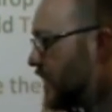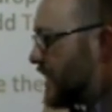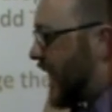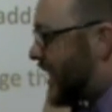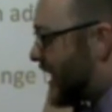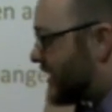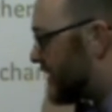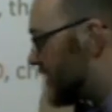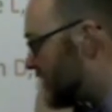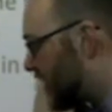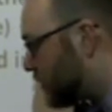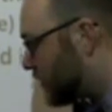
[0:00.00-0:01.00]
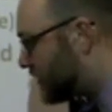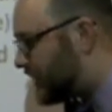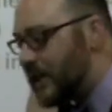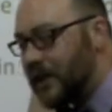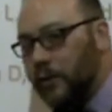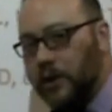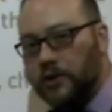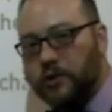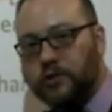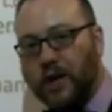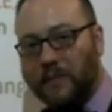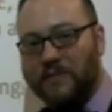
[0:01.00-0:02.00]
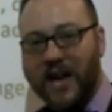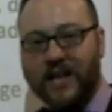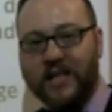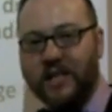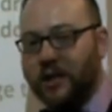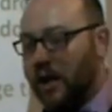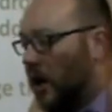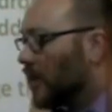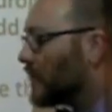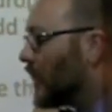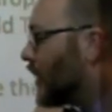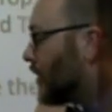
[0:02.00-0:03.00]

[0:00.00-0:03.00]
That ends in a double D once you drop that E off.